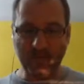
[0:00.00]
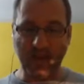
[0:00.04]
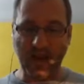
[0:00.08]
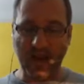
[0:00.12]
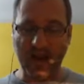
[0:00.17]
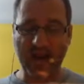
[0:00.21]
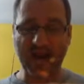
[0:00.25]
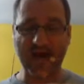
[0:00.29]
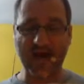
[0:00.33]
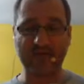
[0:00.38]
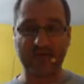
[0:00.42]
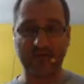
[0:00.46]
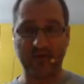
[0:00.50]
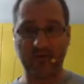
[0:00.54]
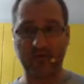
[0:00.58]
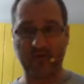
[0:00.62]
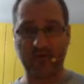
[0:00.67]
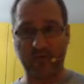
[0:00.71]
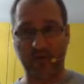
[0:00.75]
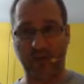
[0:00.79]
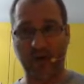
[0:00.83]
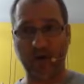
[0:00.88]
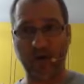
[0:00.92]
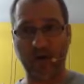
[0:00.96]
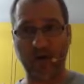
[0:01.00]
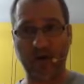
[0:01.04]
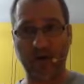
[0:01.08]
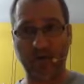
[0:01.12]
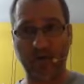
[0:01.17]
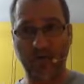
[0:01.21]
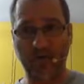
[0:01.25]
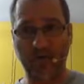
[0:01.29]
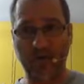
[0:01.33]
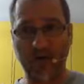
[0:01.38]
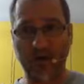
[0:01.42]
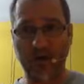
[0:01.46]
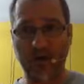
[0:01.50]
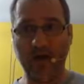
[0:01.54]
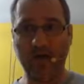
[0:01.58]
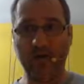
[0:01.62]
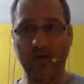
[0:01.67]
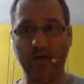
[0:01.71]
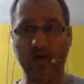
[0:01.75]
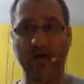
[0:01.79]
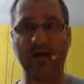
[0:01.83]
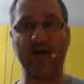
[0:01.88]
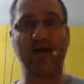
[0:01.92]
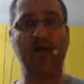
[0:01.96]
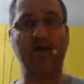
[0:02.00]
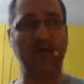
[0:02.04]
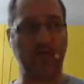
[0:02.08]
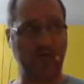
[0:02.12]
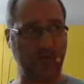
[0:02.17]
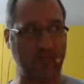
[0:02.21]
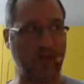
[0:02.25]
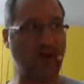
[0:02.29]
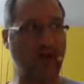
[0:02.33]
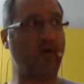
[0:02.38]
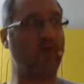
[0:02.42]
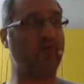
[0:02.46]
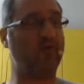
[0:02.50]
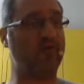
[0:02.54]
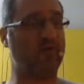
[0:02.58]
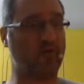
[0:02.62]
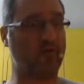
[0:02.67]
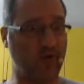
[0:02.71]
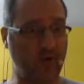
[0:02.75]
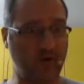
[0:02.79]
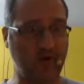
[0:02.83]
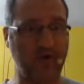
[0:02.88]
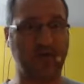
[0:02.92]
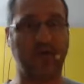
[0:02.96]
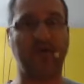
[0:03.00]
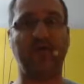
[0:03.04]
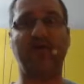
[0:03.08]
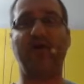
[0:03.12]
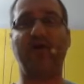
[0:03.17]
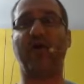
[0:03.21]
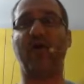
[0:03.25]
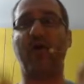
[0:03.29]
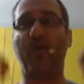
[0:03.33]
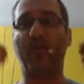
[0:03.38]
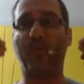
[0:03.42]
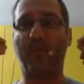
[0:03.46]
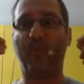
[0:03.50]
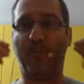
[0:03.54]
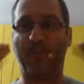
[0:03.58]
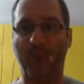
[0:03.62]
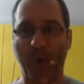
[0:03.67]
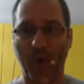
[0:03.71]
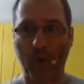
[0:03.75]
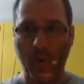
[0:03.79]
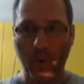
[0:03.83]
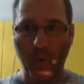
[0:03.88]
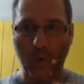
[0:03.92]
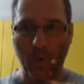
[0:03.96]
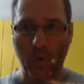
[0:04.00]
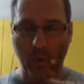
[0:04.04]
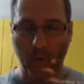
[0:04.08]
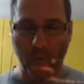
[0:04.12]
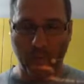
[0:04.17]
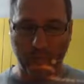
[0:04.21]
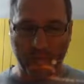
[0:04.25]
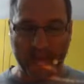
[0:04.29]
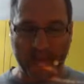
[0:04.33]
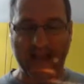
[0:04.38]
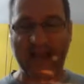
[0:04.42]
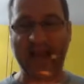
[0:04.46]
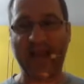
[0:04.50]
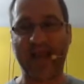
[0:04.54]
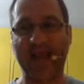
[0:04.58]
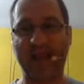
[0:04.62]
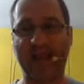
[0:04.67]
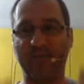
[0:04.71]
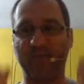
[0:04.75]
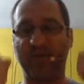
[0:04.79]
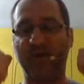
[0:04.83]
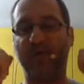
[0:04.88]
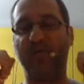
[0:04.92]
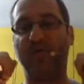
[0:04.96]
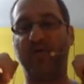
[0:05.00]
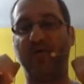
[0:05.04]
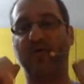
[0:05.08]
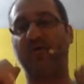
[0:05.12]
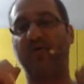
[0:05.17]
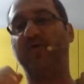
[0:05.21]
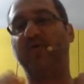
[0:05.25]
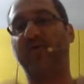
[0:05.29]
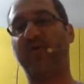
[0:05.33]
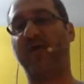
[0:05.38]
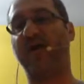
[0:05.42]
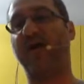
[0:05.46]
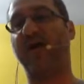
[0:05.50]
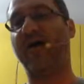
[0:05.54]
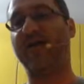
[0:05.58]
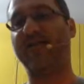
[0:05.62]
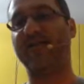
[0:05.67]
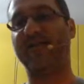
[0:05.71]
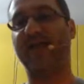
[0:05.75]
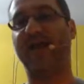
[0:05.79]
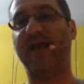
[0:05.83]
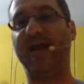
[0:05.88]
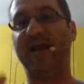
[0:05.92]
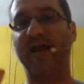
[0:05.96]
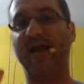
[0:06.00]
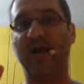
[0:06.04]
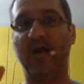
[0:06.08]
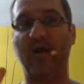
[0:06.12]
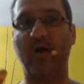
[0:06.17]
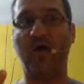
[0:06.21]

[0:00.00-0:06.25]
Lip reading: And after you swallow, you're like, oh, that was good. Then you go, boom, cayenne pepper on your tongue. It's like,